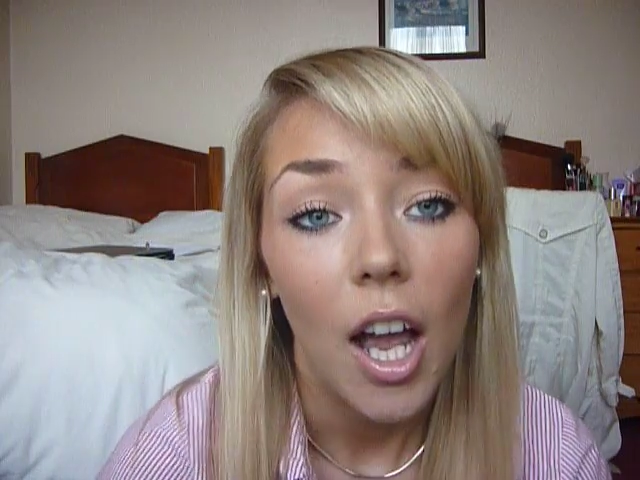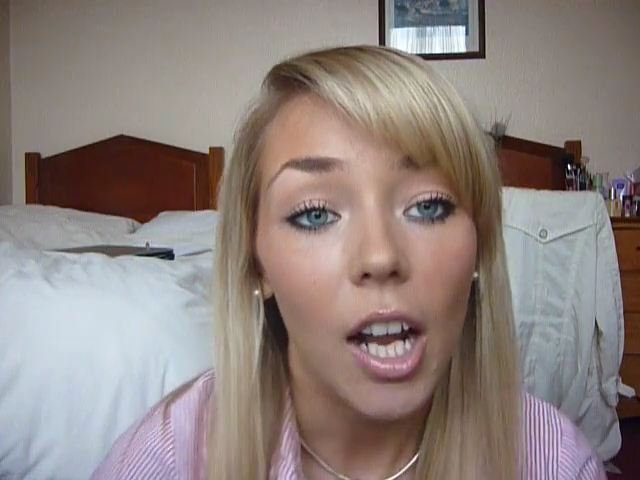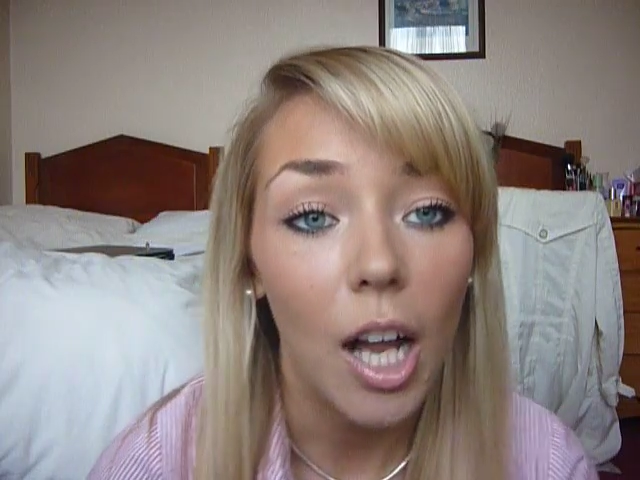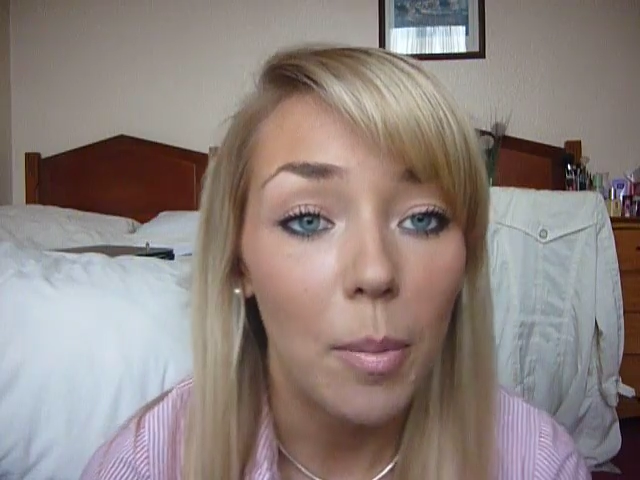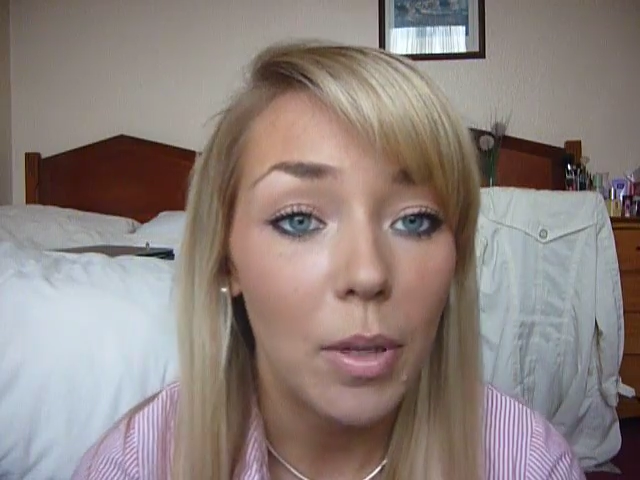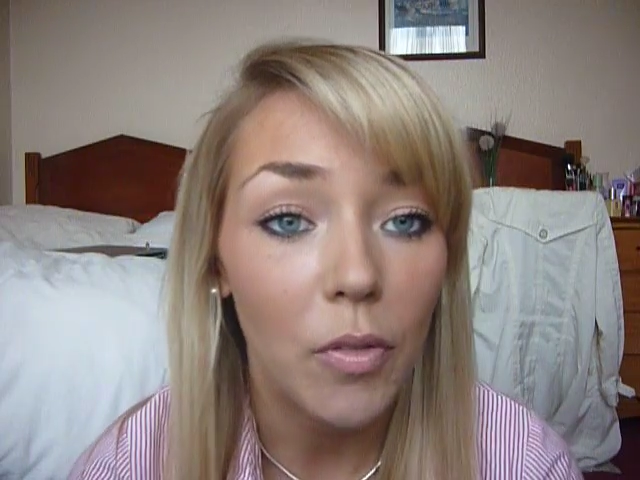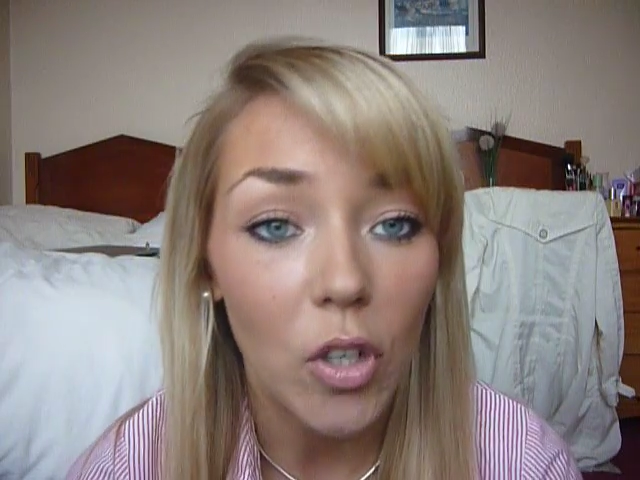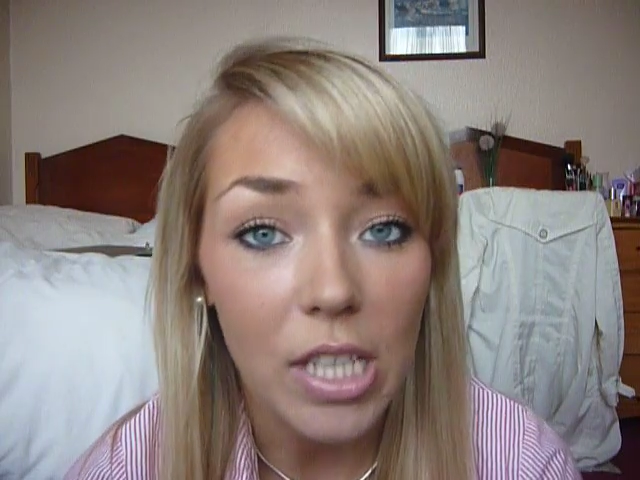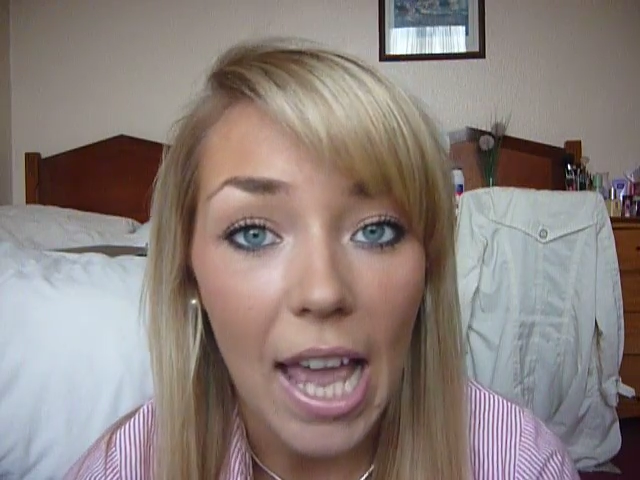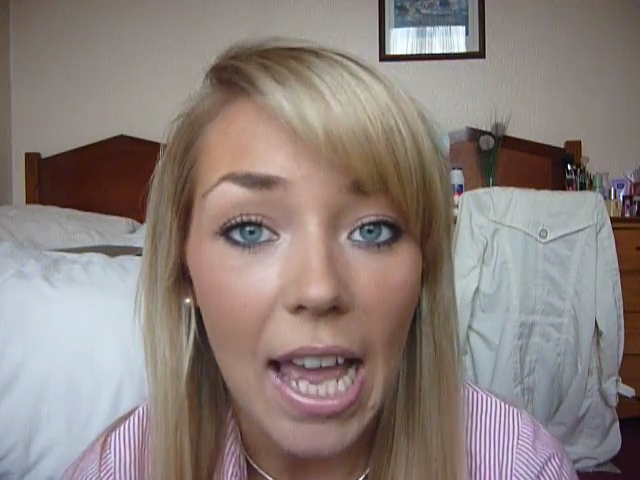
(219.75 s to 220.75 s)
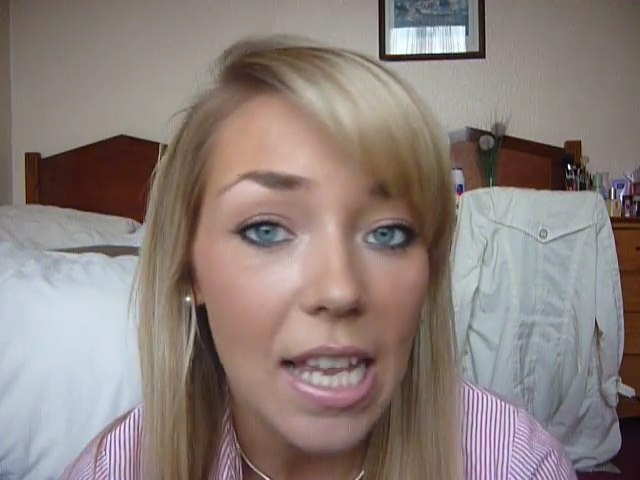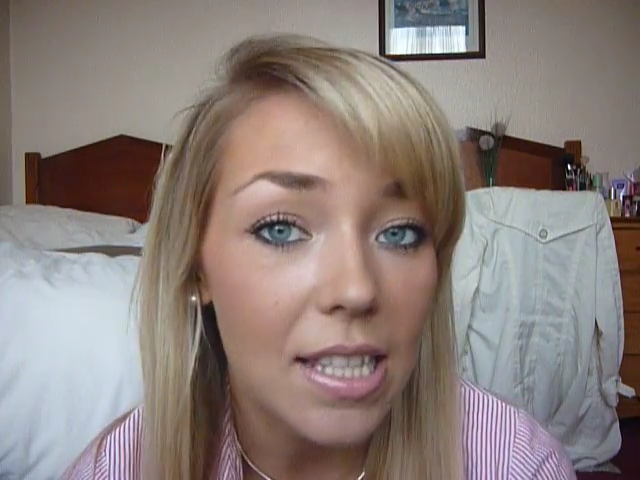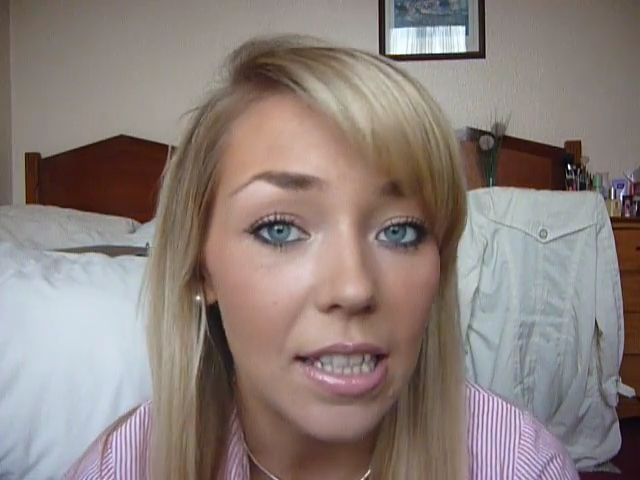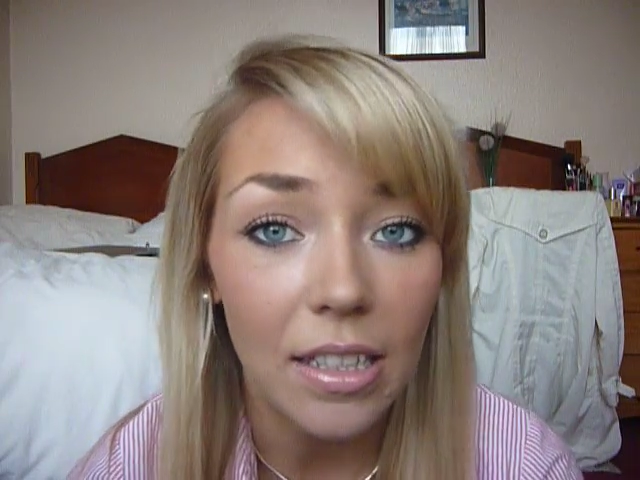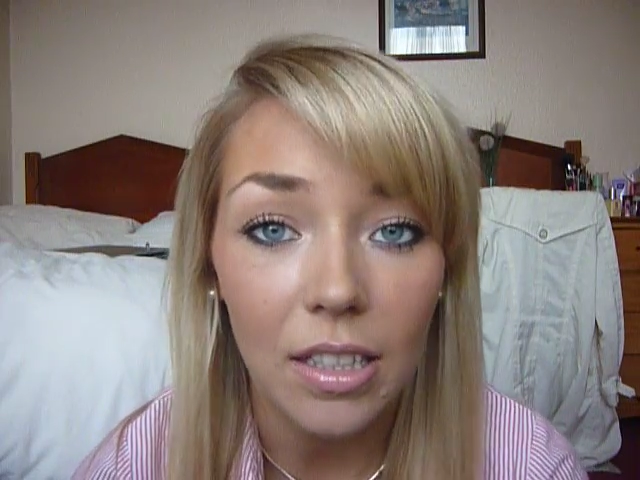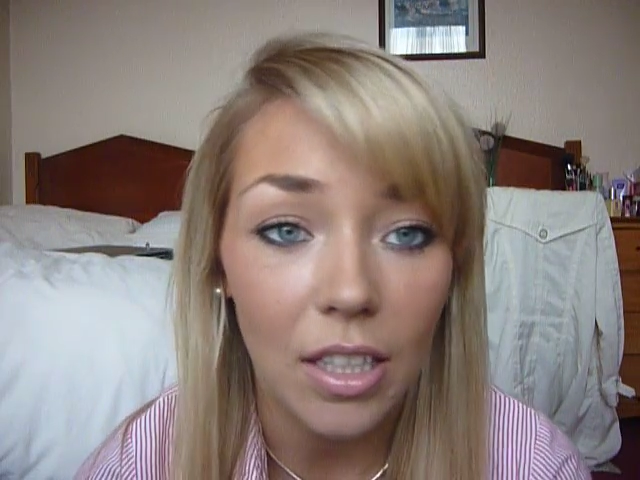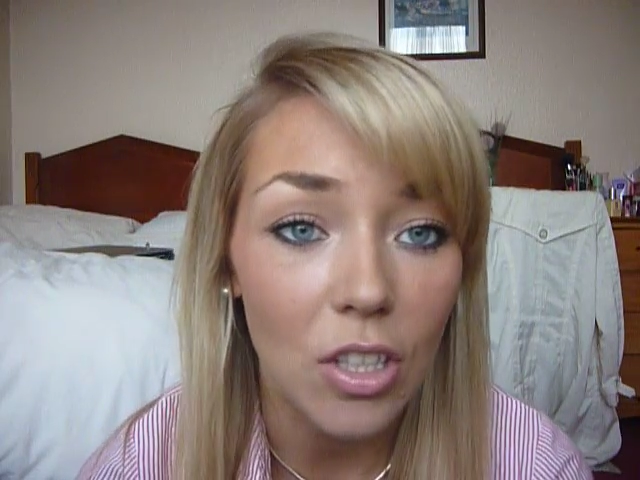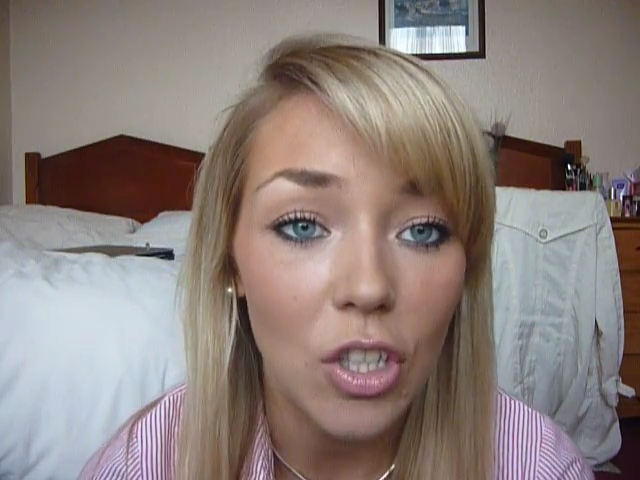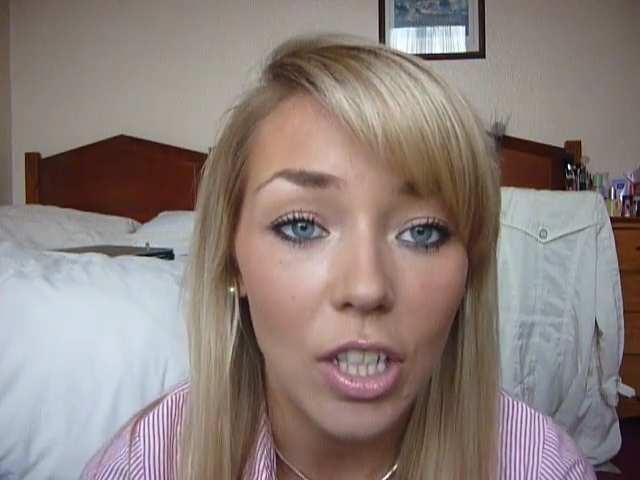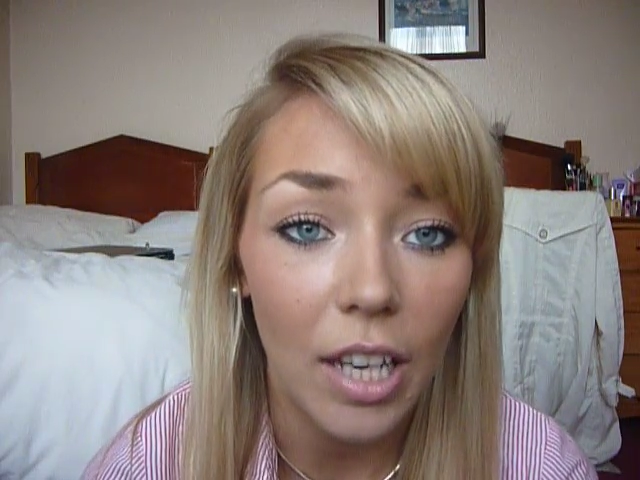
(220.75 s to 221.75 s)
a couple of odd hairs, then
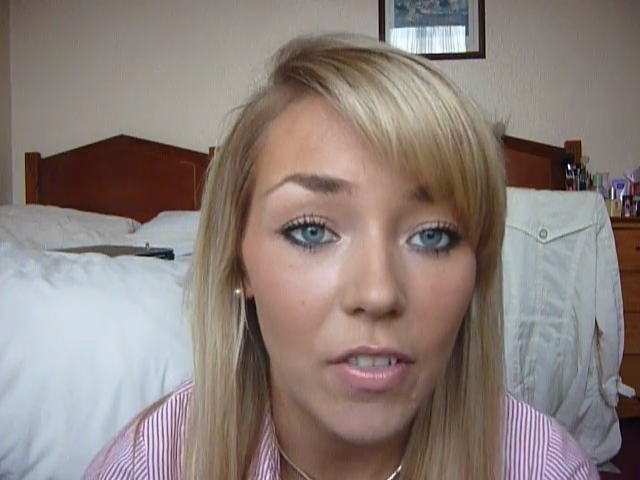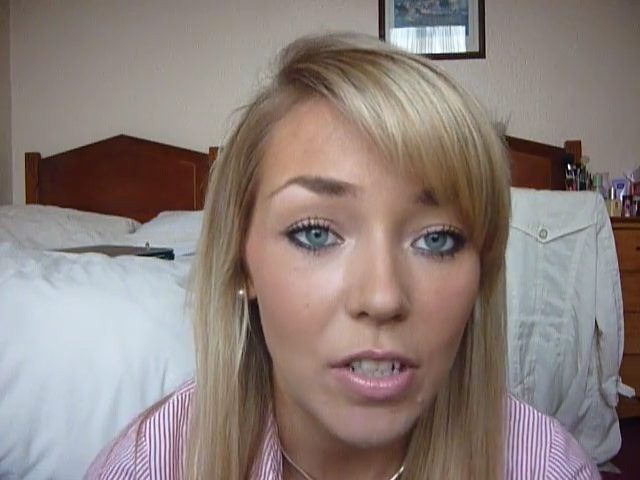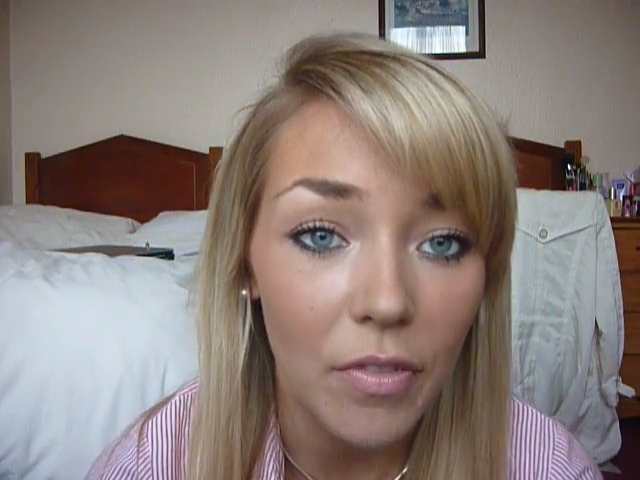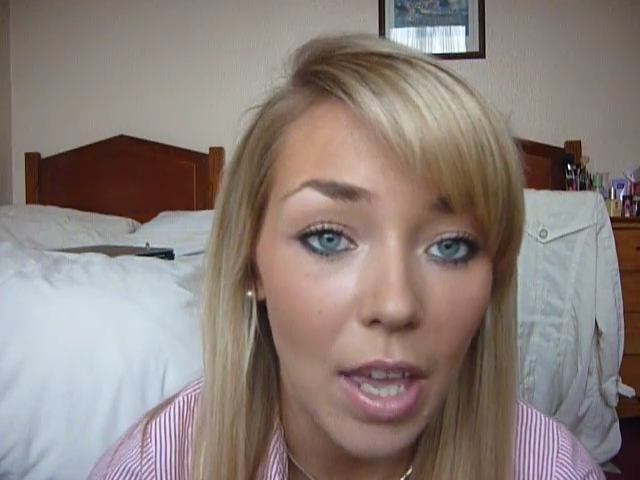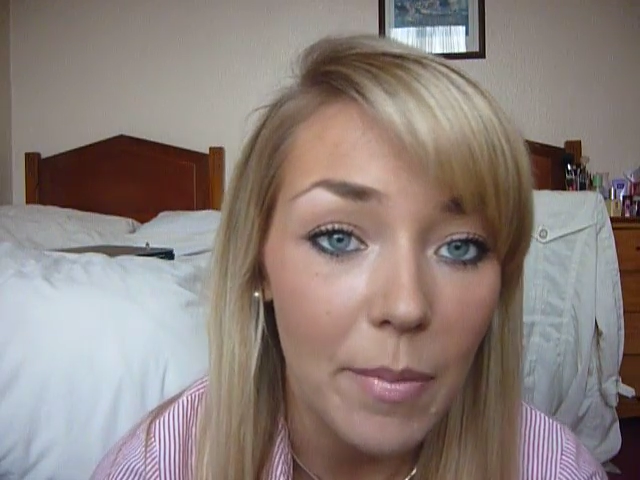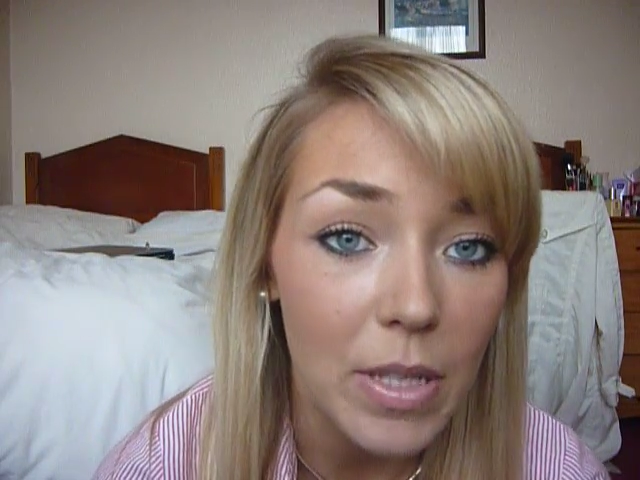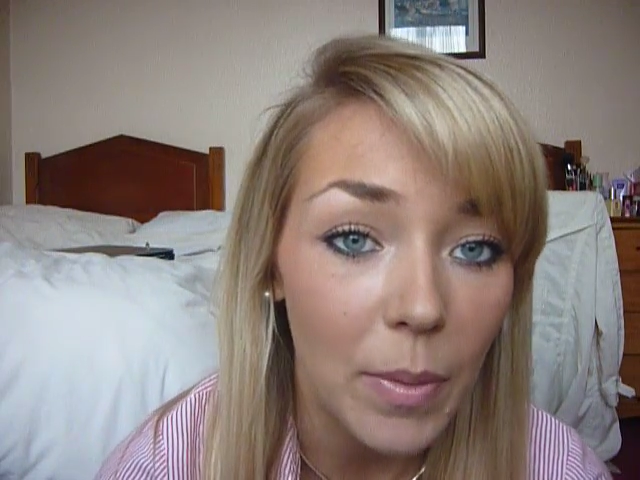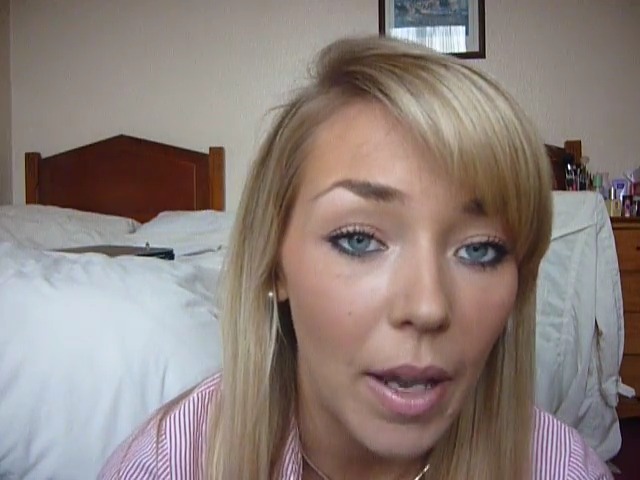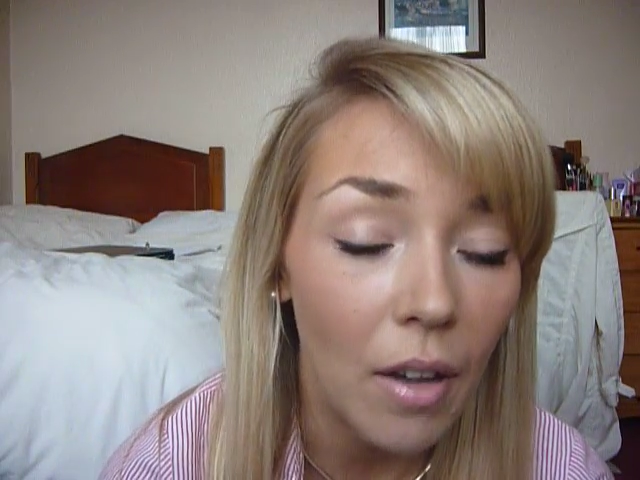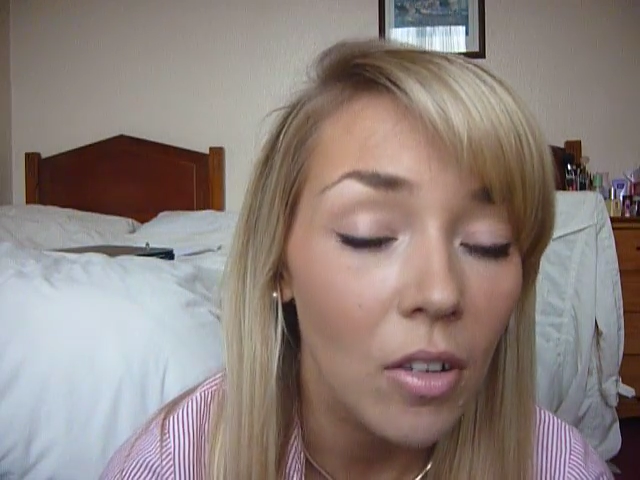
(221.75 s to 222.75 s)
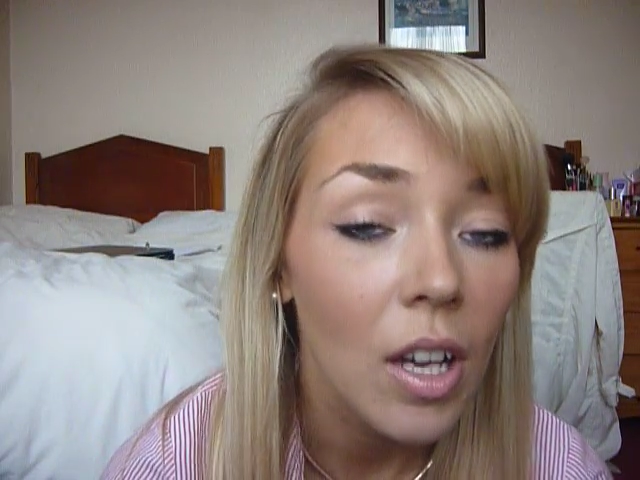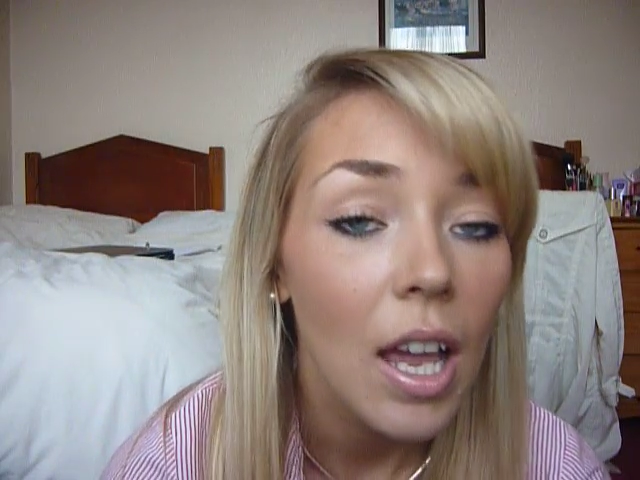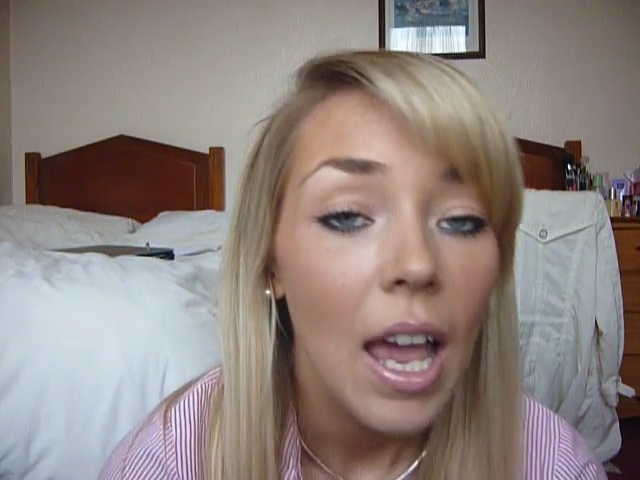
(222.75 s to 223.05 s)
you can get rid of them as well.